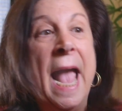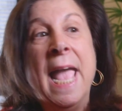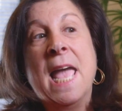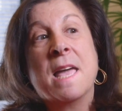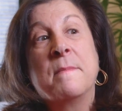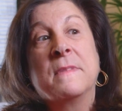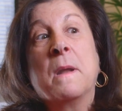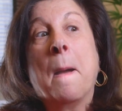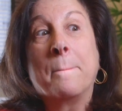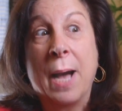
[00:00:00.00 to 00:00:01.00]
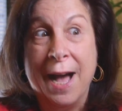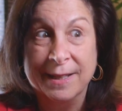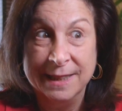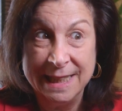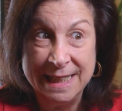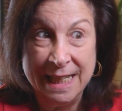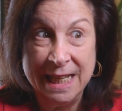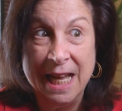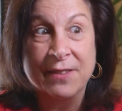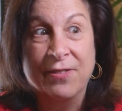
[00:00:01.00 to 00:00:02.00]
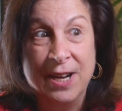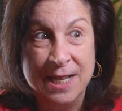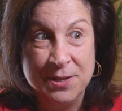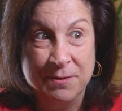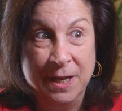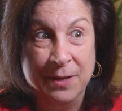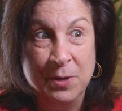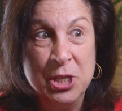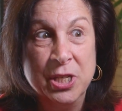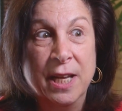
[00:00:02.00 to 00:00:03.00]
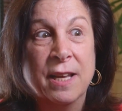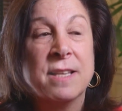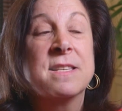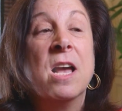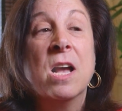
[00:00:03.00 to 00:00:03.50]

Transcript: And policy advisory, which is